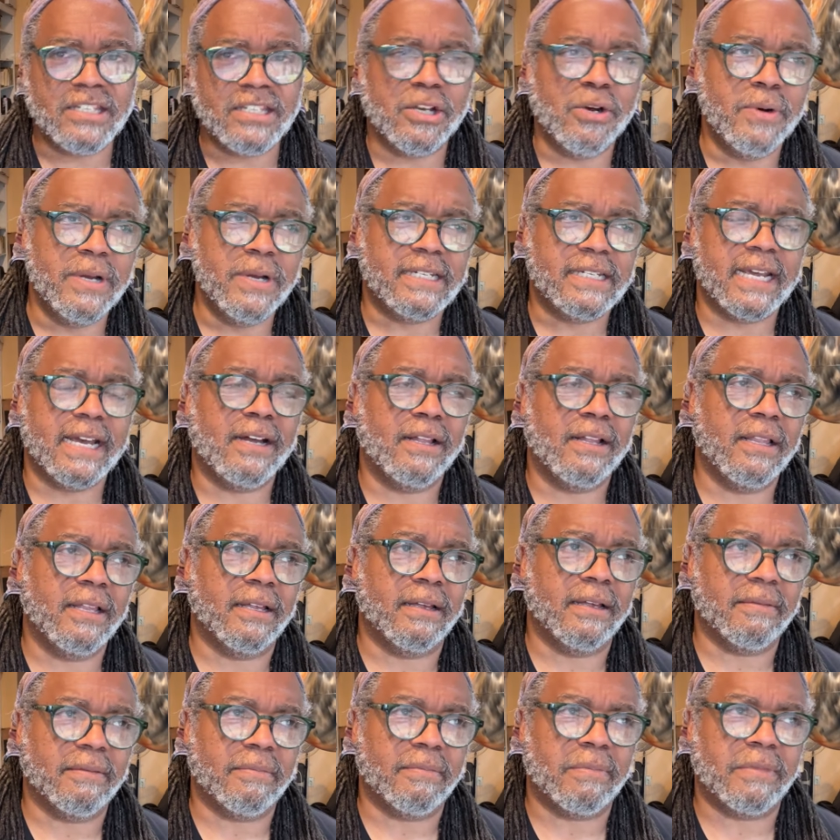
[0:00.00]
And so
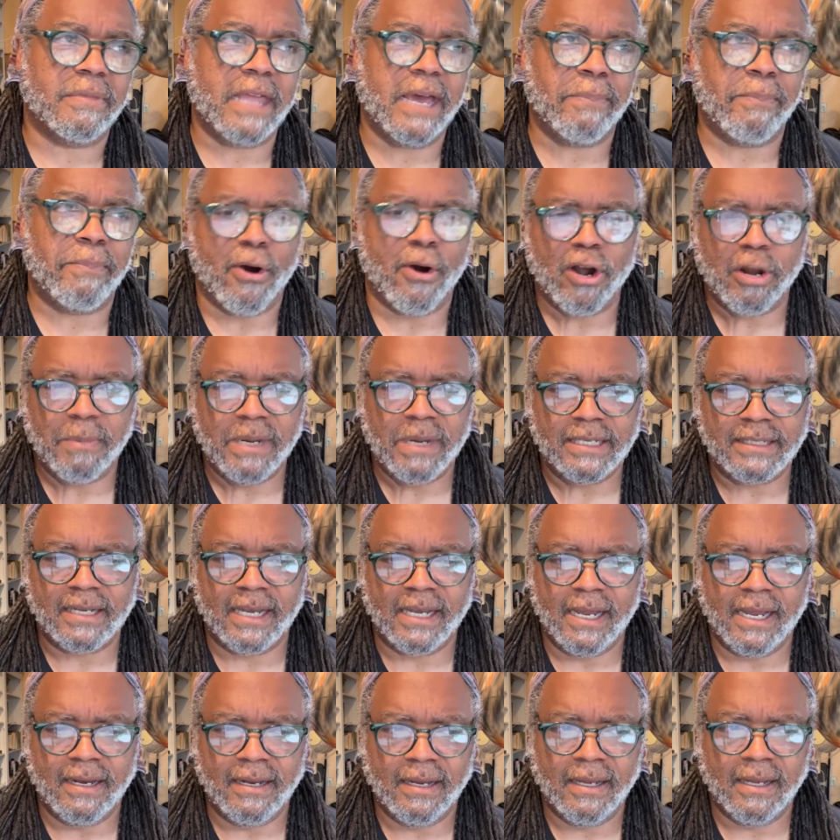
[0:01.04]
until that part of
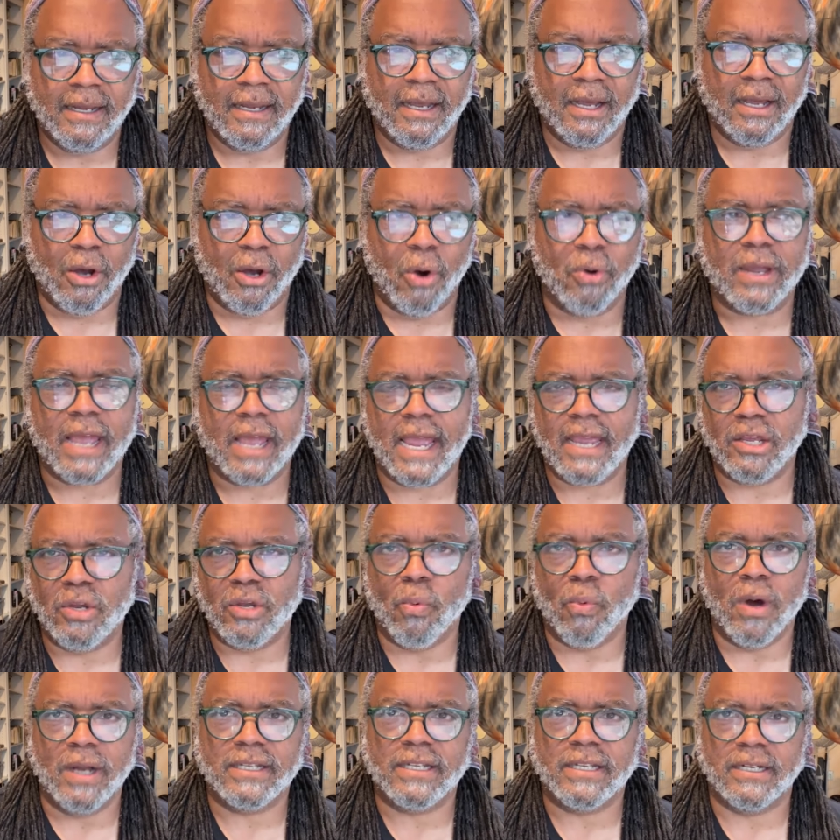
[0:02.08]
me said,
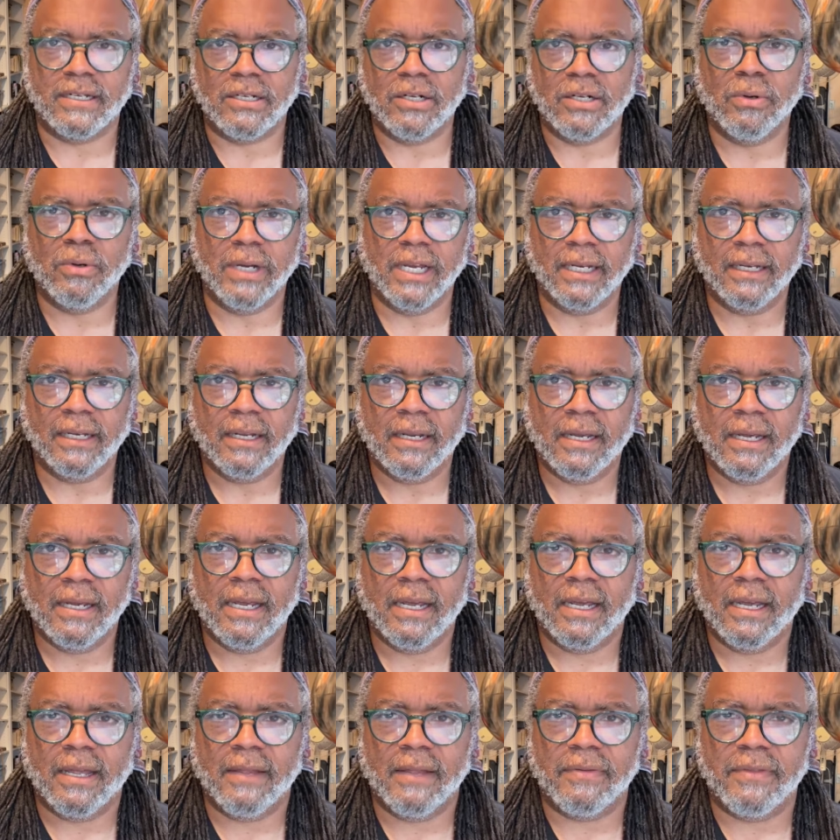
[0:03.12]
okay, you want to do it,
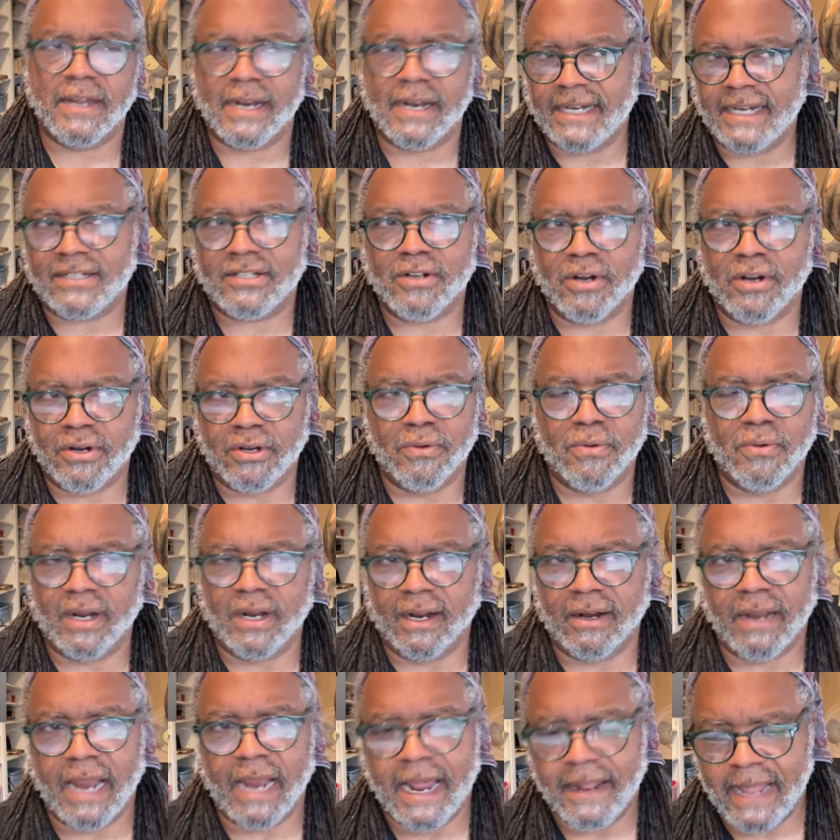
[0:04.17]
that I start
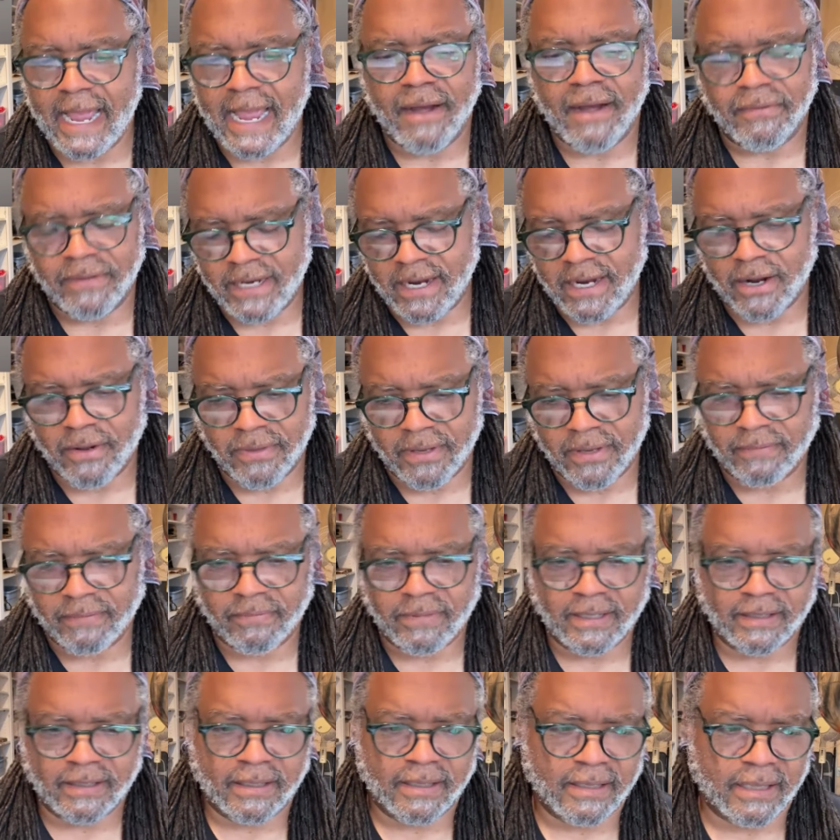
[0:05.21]
doing it. And now, you know,
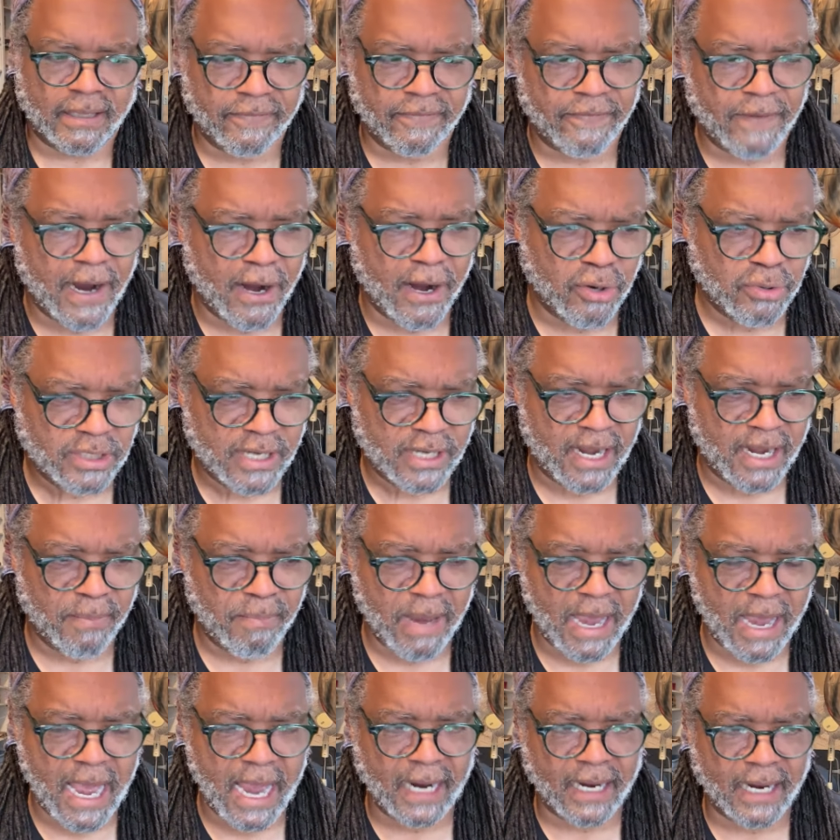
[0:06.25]
the the, the fire's
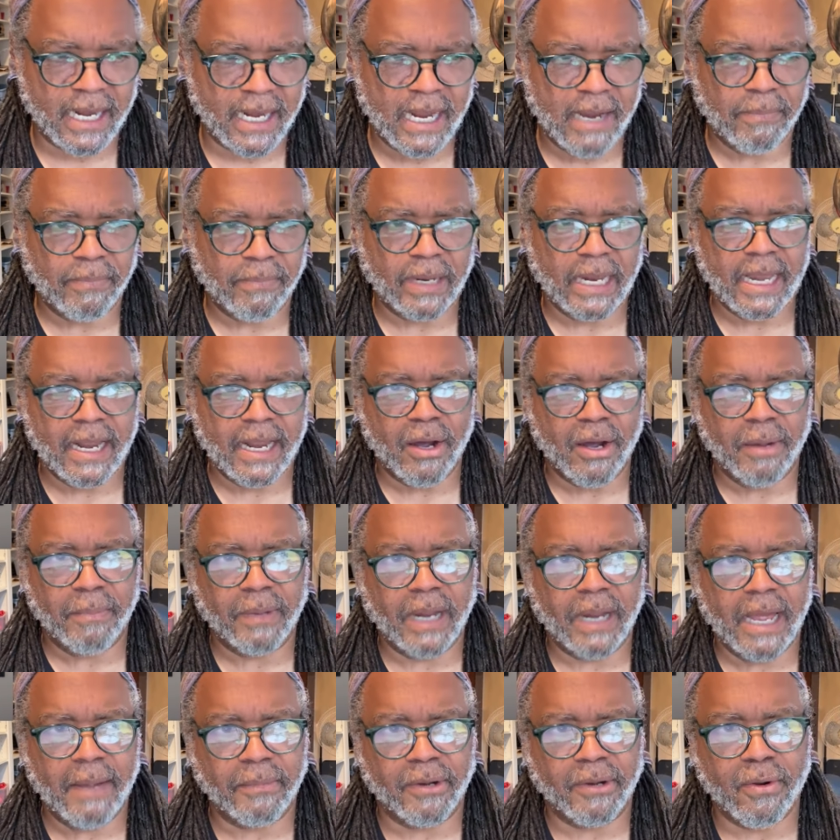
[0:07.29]
kind of back, and I'm you know
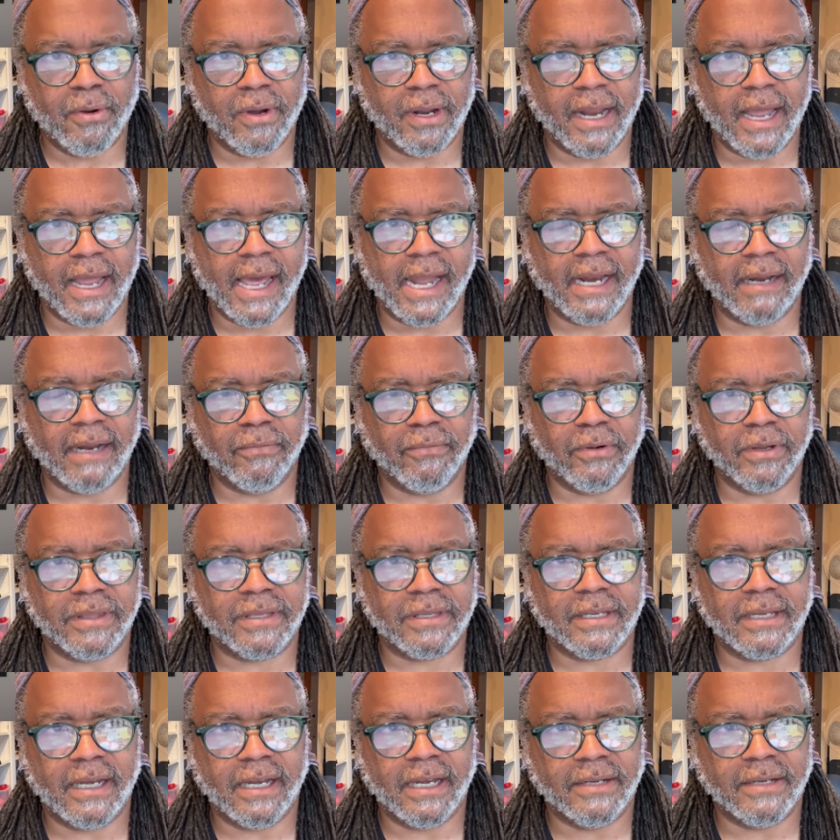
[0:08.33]
I'm I'm going at it
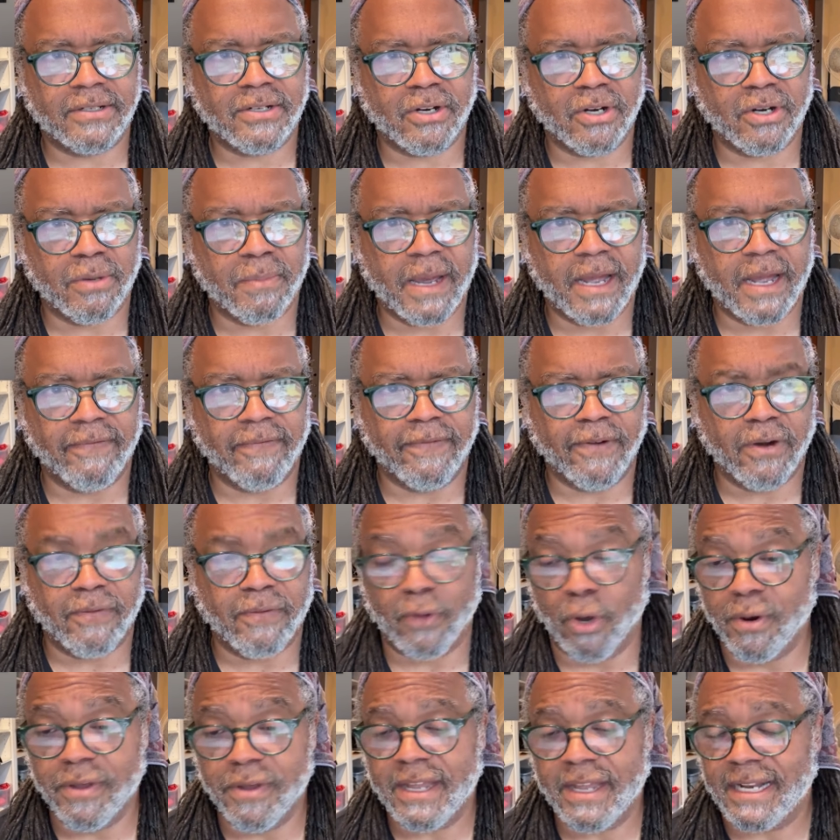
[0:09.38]
with a certain amount of
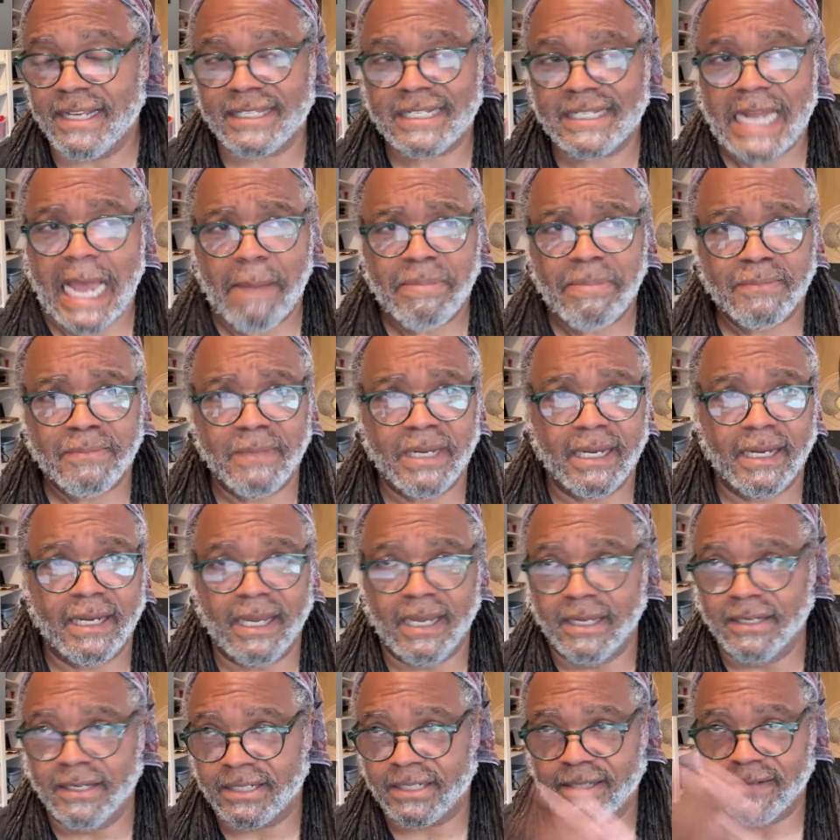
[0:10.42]
verve. The only thing that stops
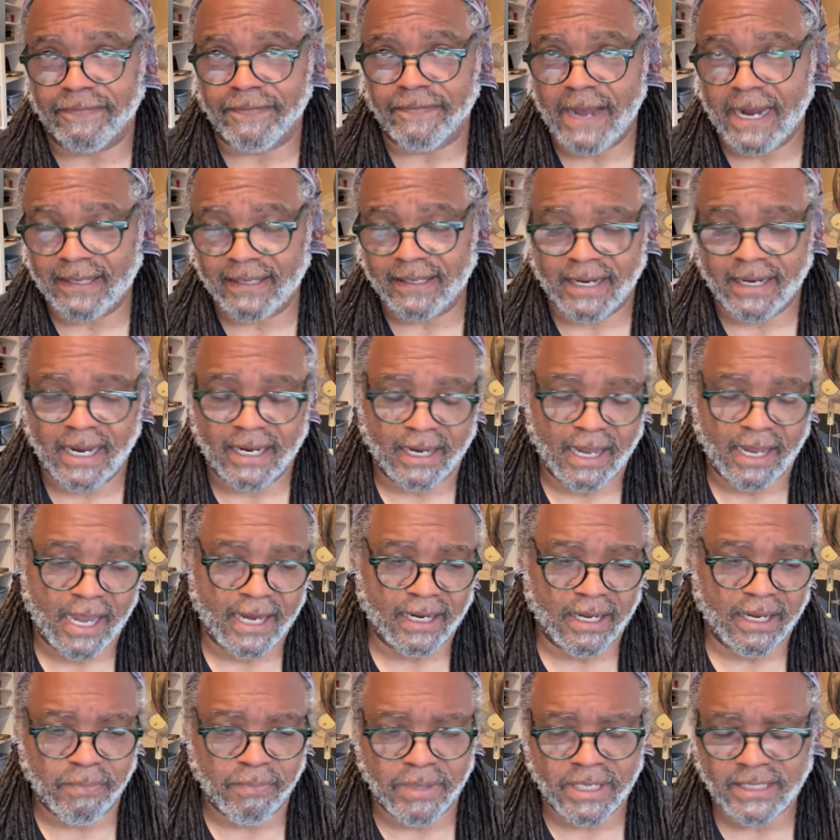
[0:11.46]
me is the fact that
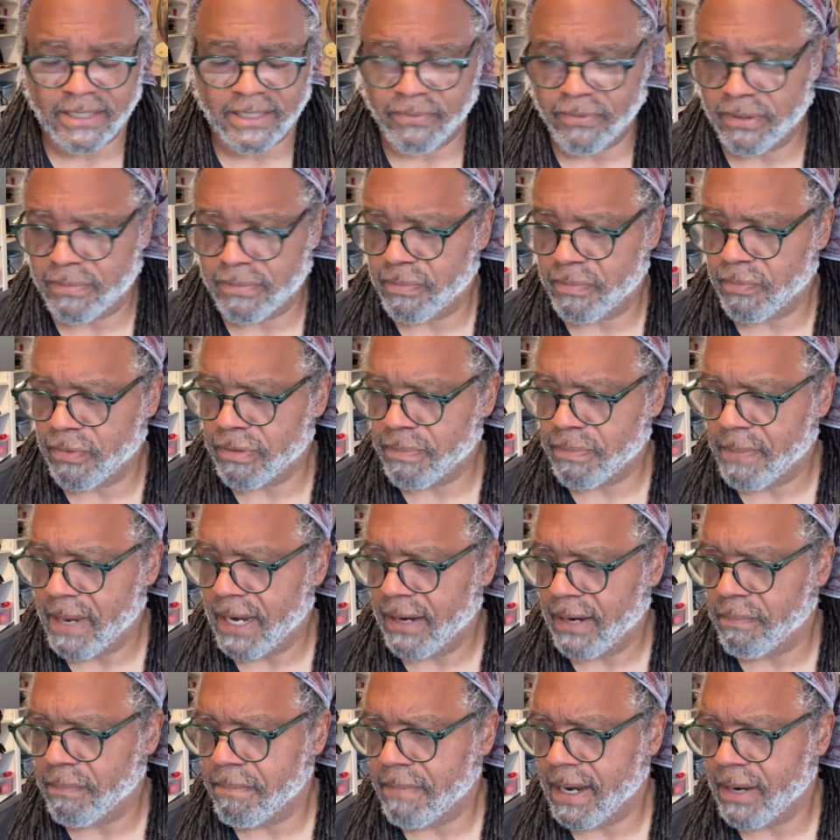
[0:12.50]
I, I get busy with
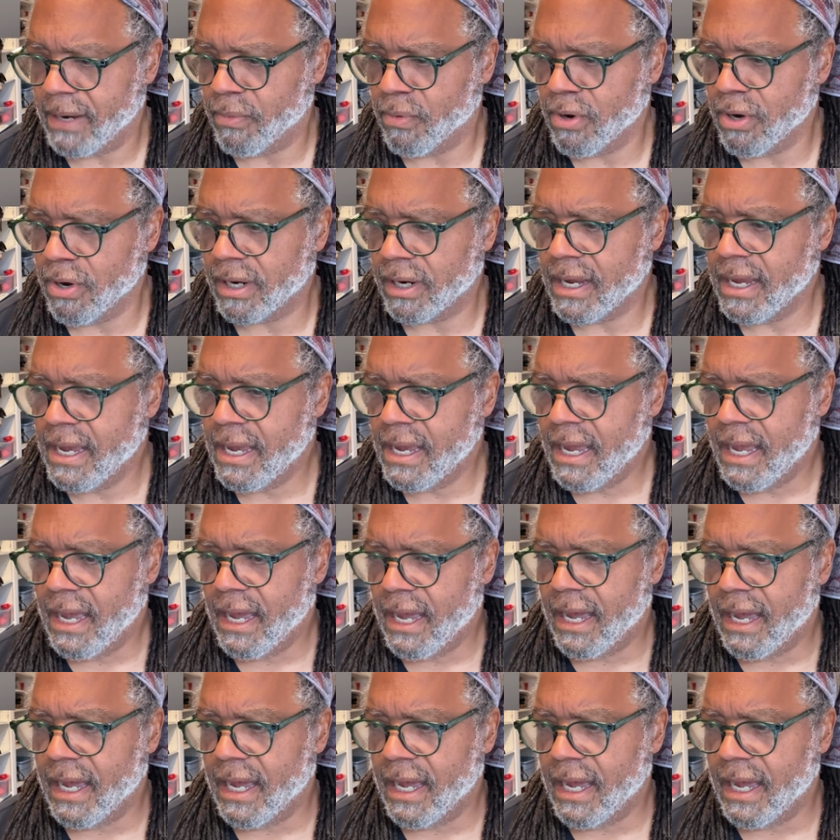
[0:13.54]
with my my work.